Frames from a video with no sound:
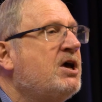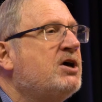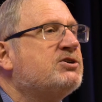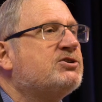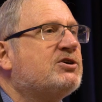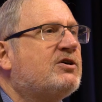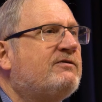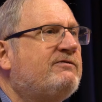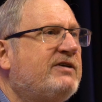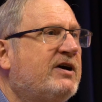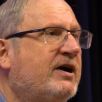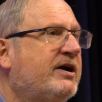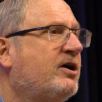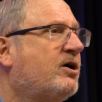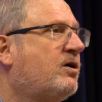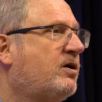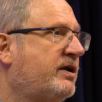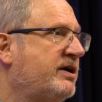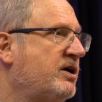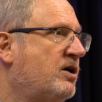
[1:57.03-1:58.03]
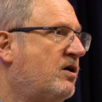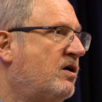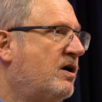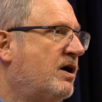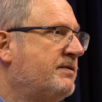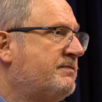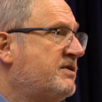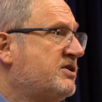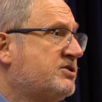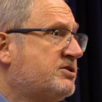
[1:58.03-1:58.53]
So very early
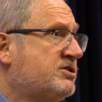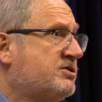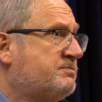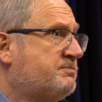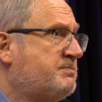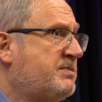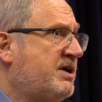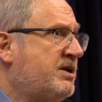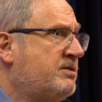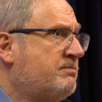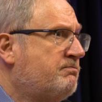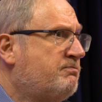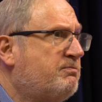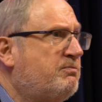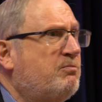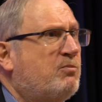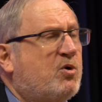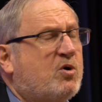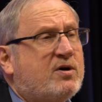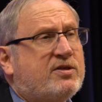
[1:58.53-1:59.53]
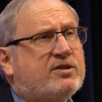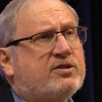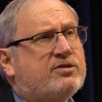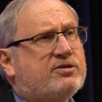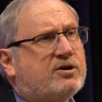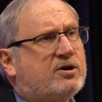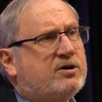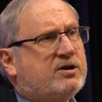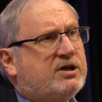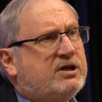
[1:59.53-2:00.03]
on, this has been more than
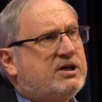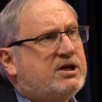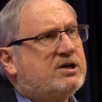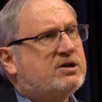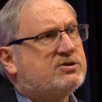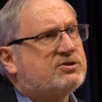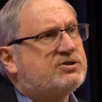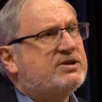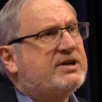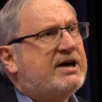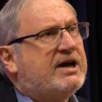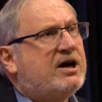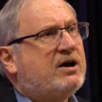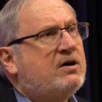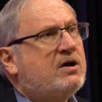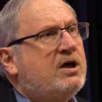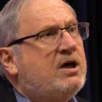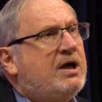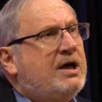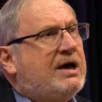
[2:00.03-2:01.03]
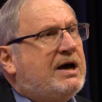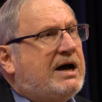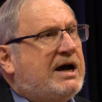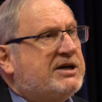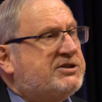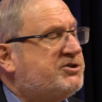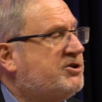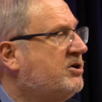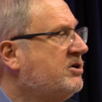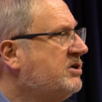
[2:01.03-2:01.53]
30 years now,
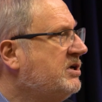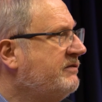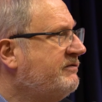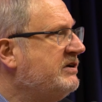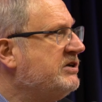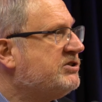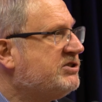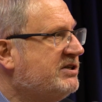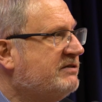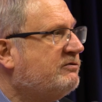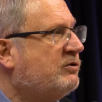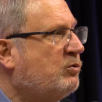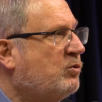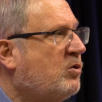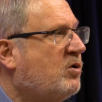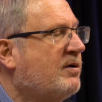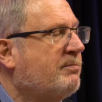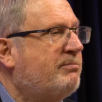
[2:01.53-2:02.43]
I started giving Civil War